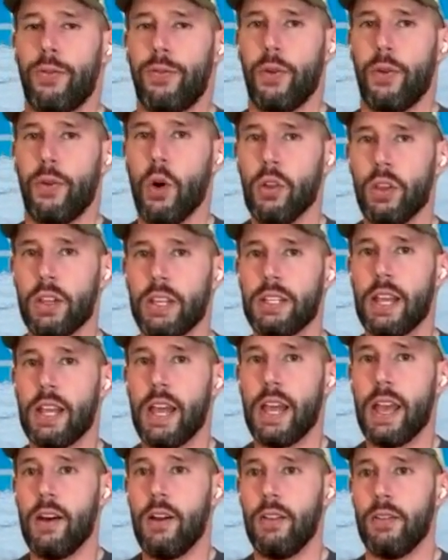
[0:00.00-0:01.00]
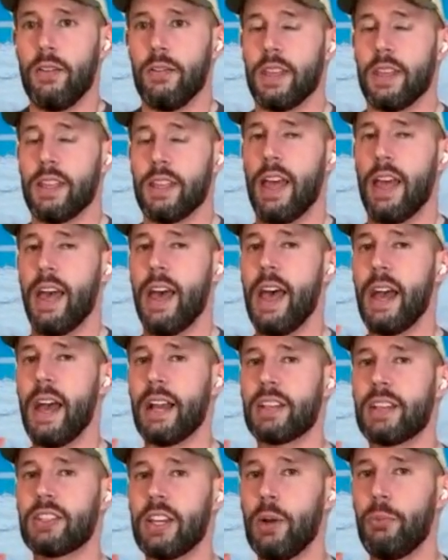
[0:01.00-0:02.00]
Full inhale.
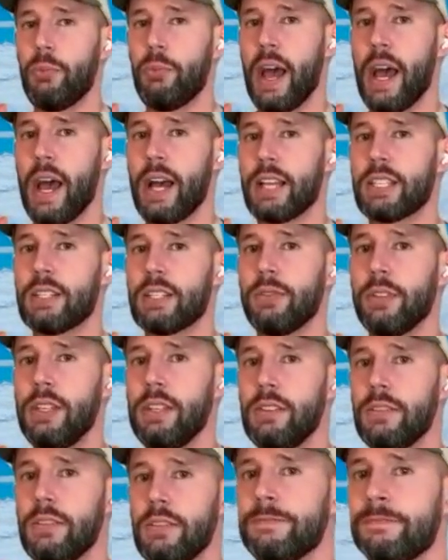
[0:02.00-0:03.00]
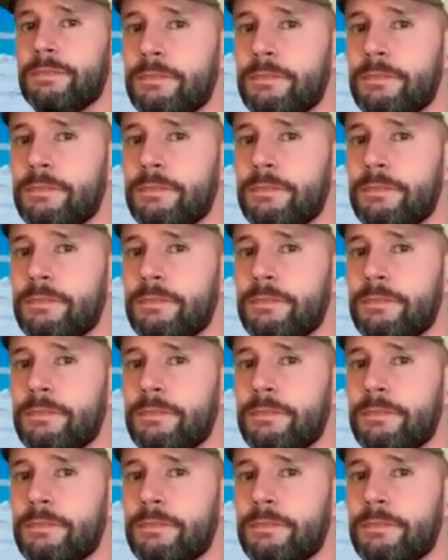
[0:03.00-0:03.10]
Exhale passively.